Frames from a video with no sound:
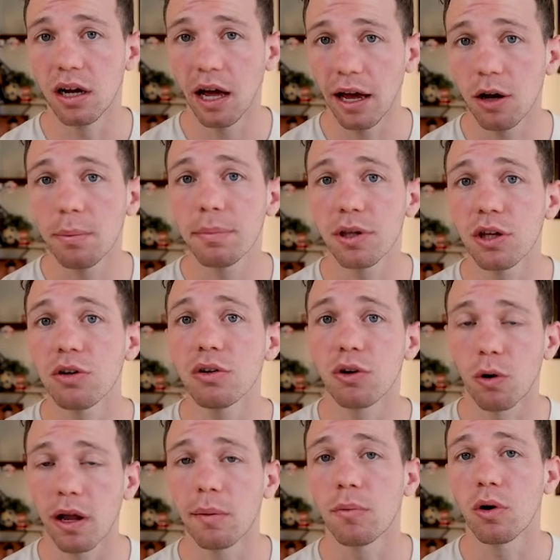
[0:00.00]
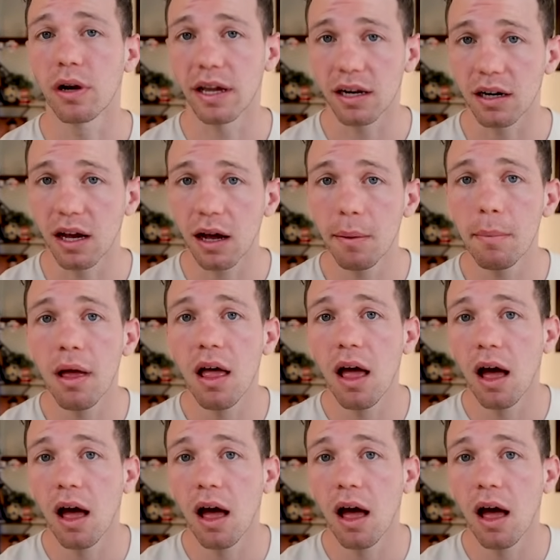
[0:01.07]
help you create more income.